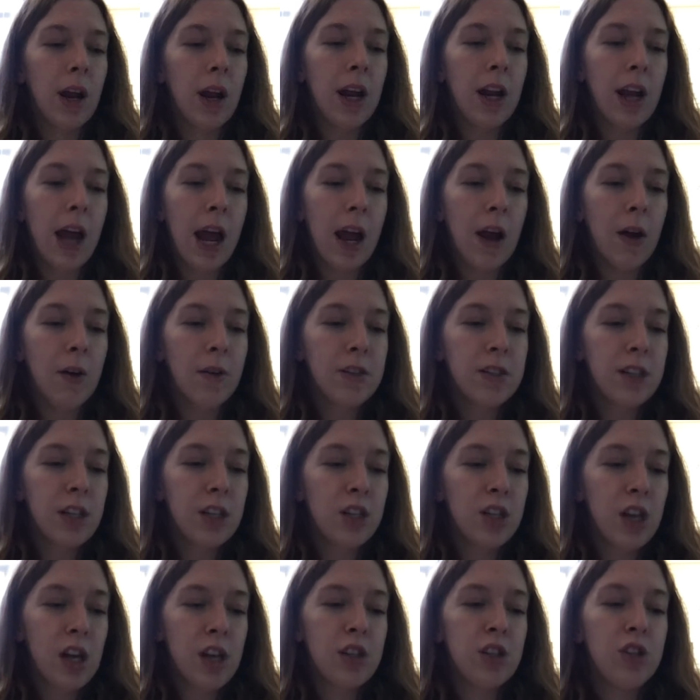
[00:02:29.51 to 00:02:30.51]
And I always
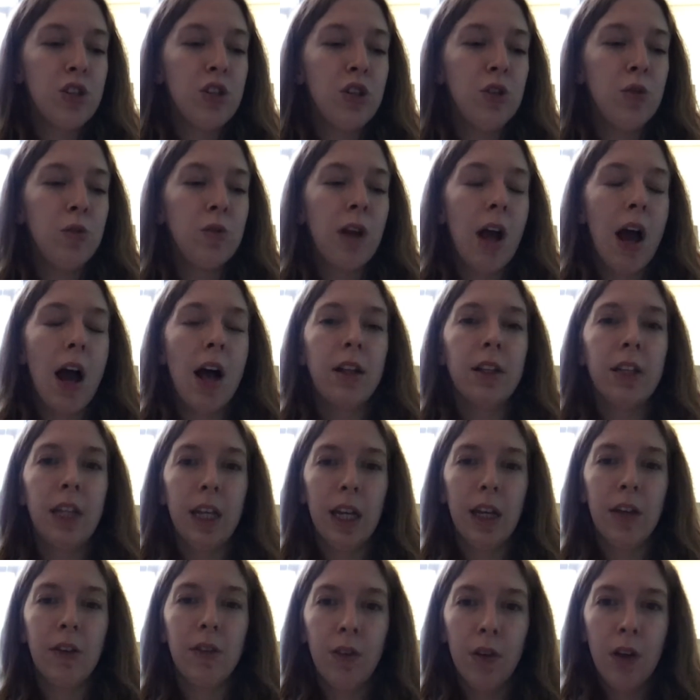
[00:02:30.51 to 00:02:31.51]
suggest do not
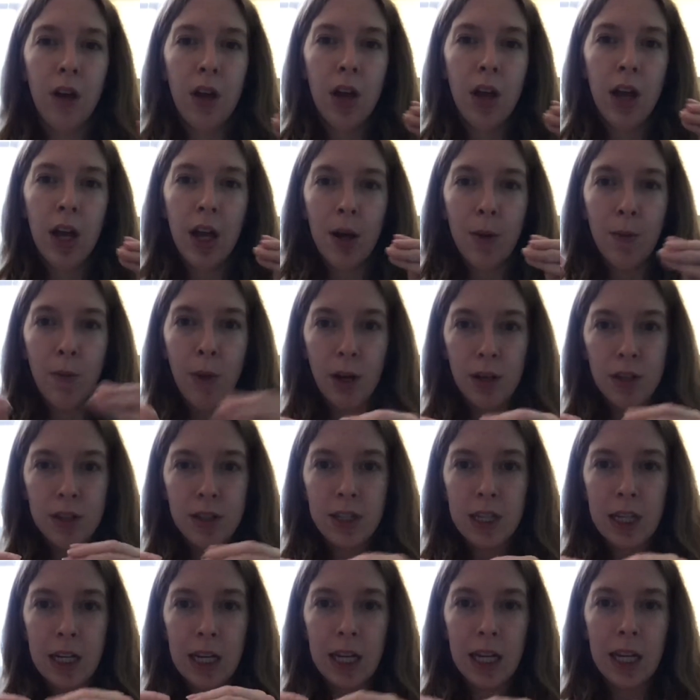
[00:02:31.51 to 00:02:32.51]
leave much
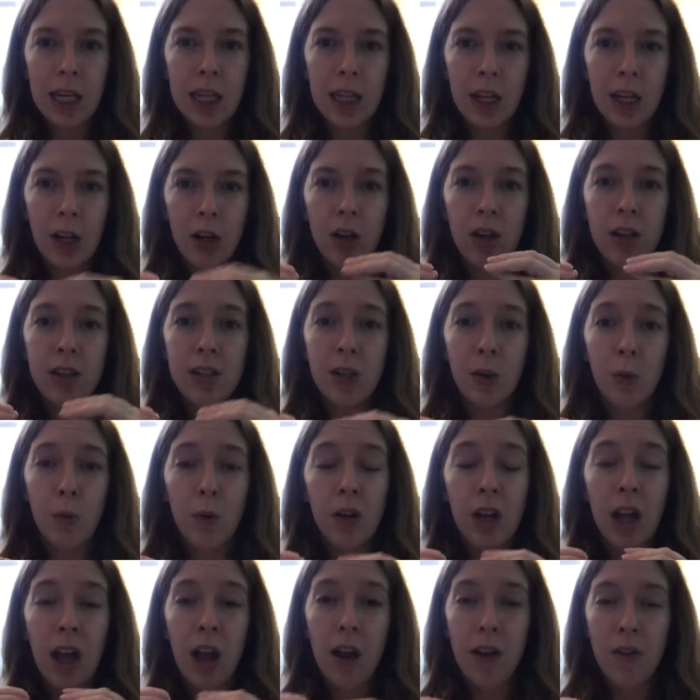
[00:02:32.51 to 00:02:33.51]
sitting in there because it will
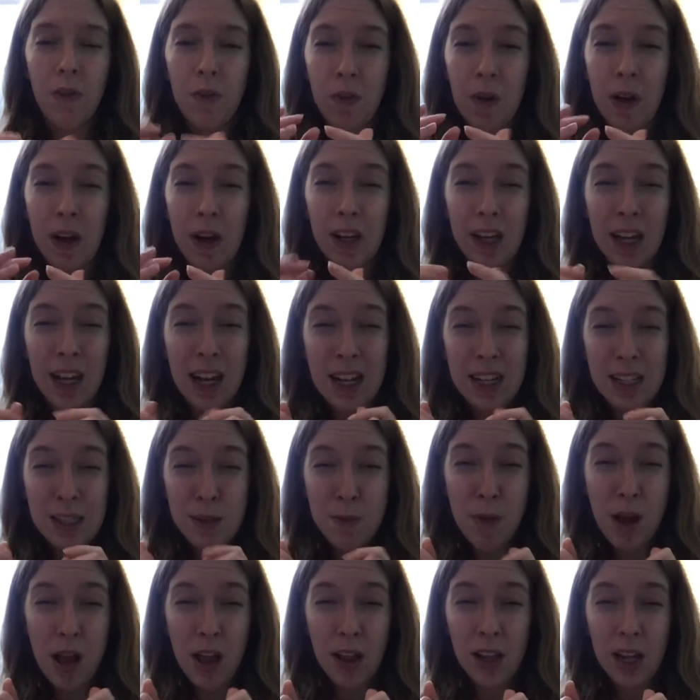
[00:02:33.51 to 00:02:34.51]
get funky
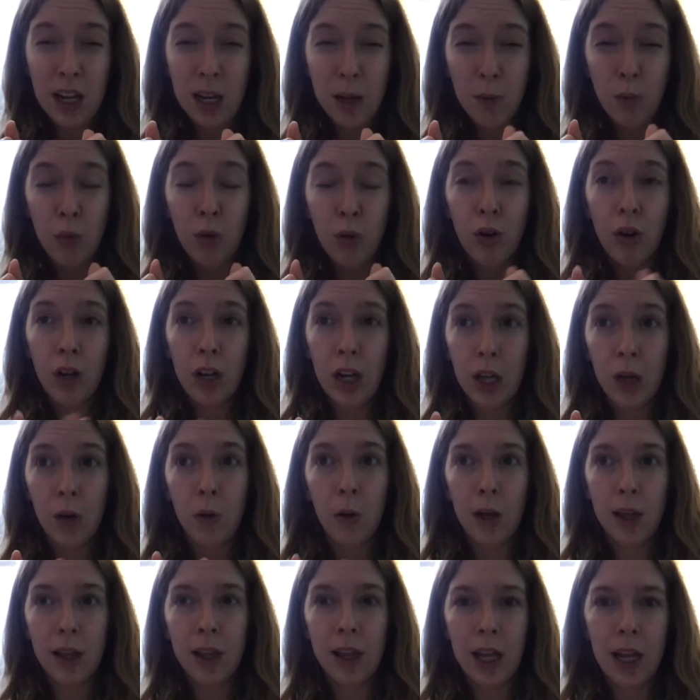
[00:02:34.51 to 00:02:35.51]
smelling pretty
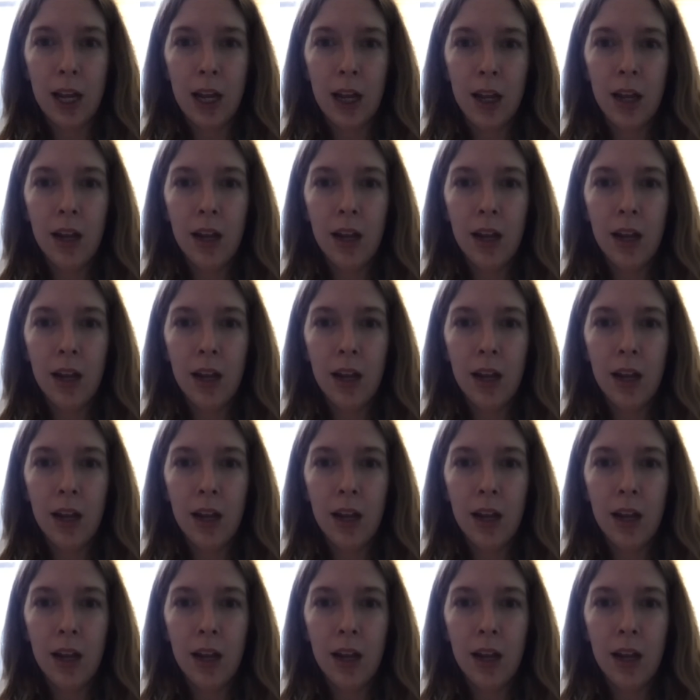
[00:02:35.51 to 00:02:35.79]
quickly.